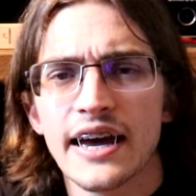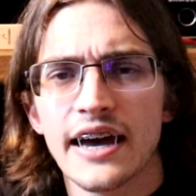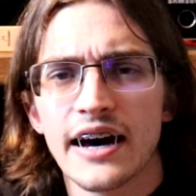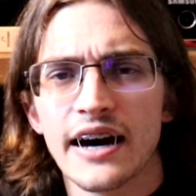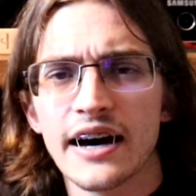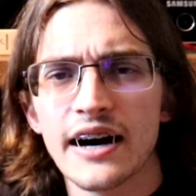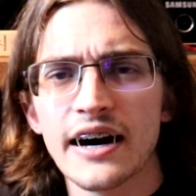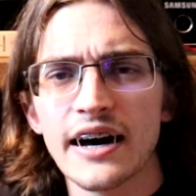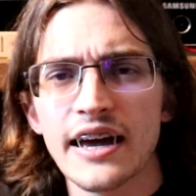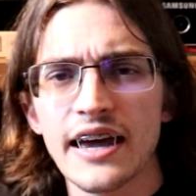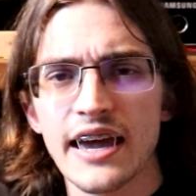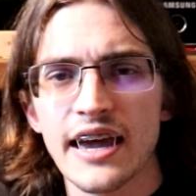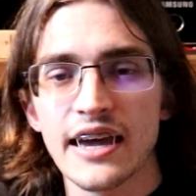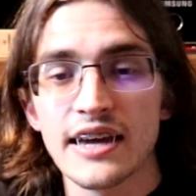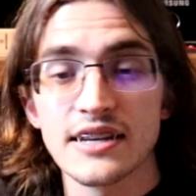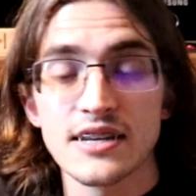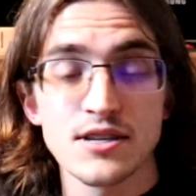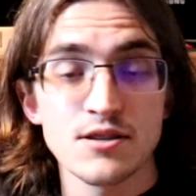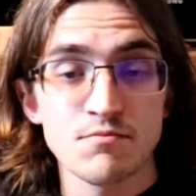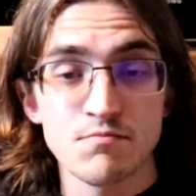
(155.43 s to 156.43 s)

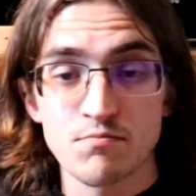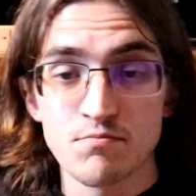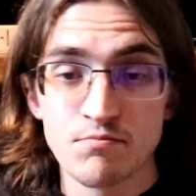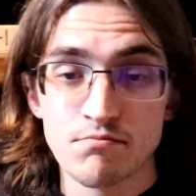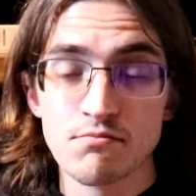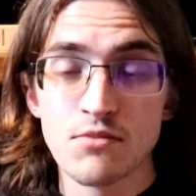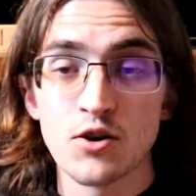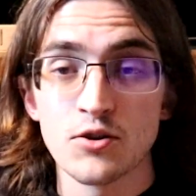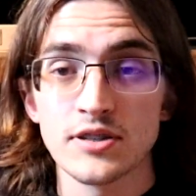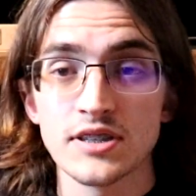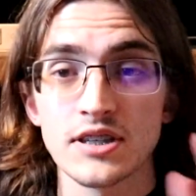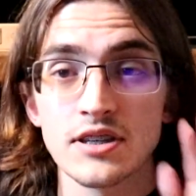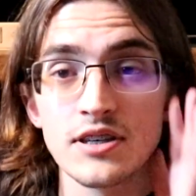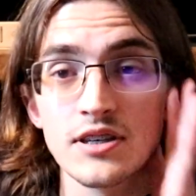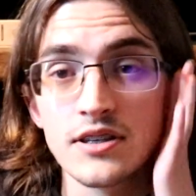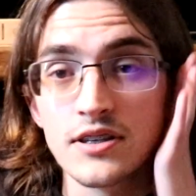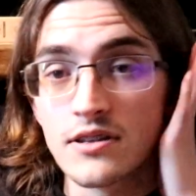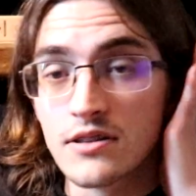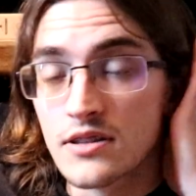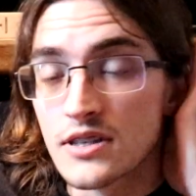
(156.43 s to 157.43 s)
And most
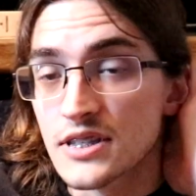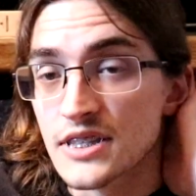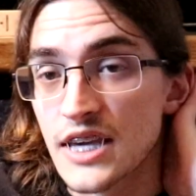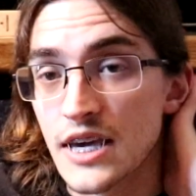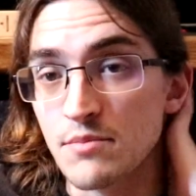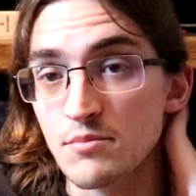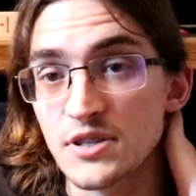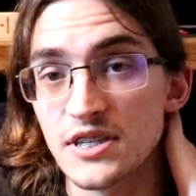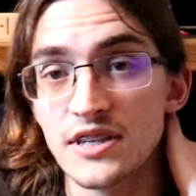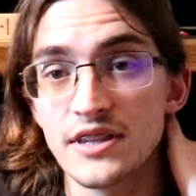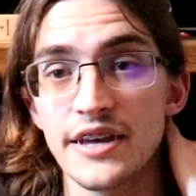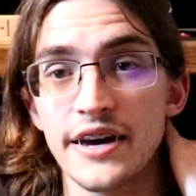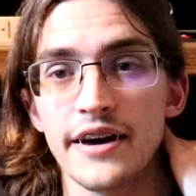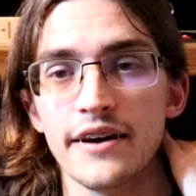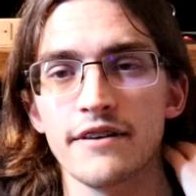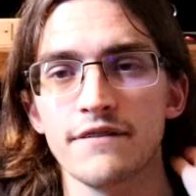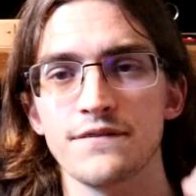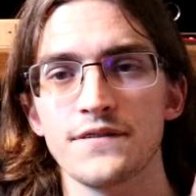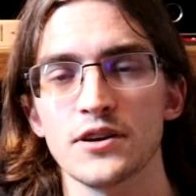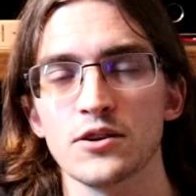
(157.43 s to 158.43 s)
of these games did
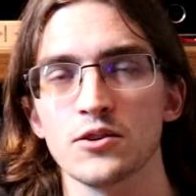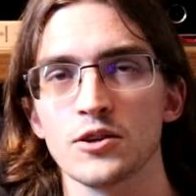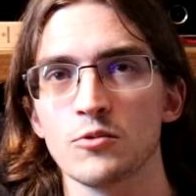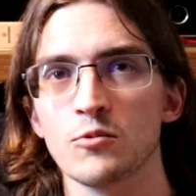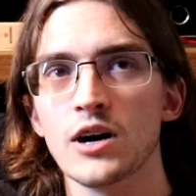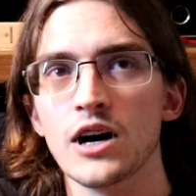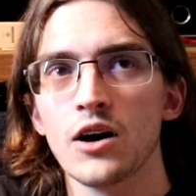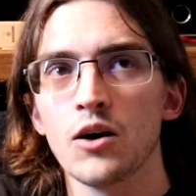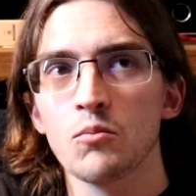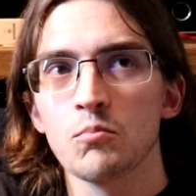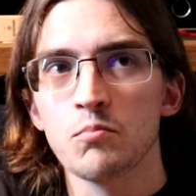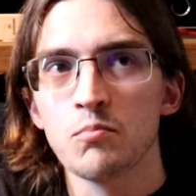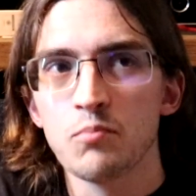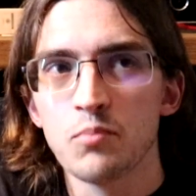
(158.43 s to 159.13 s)
that fairly well.